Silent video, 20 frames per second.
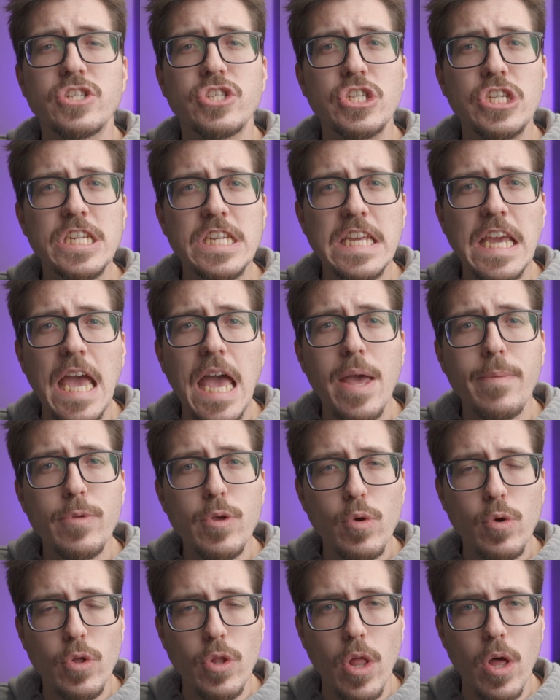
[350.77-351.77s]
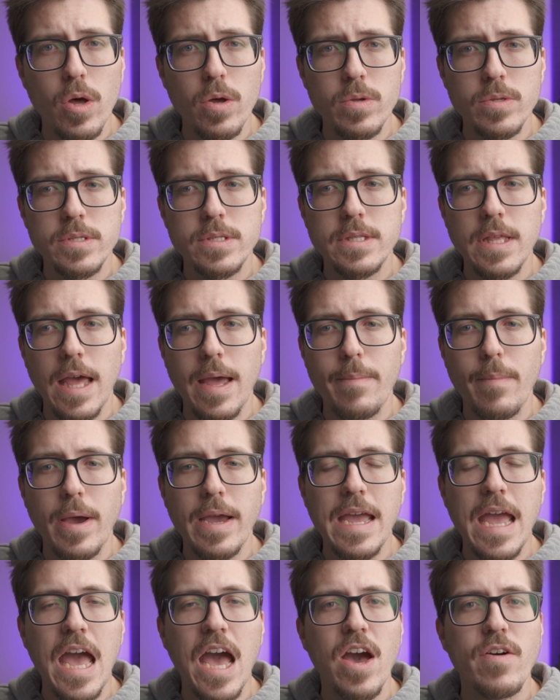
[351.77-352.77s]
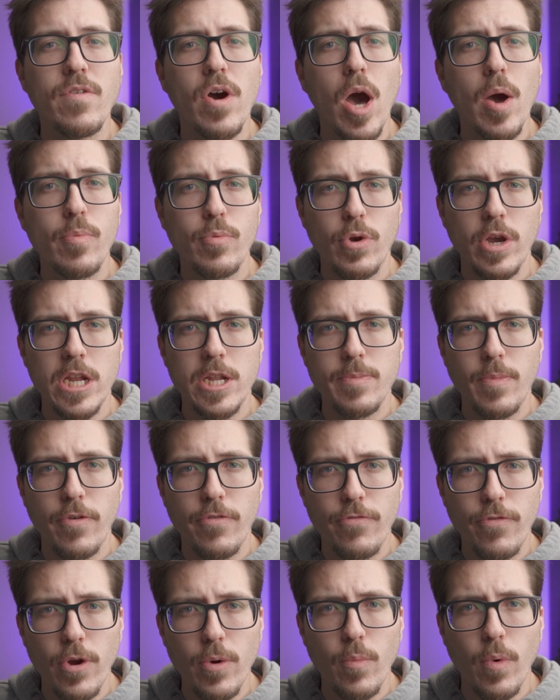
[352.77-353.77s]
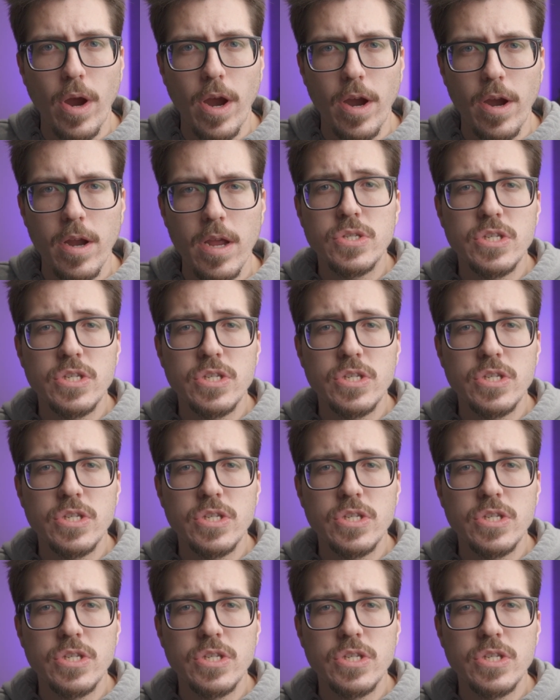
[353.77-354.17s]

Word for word: GDEMU clones that might have upgradable firmware.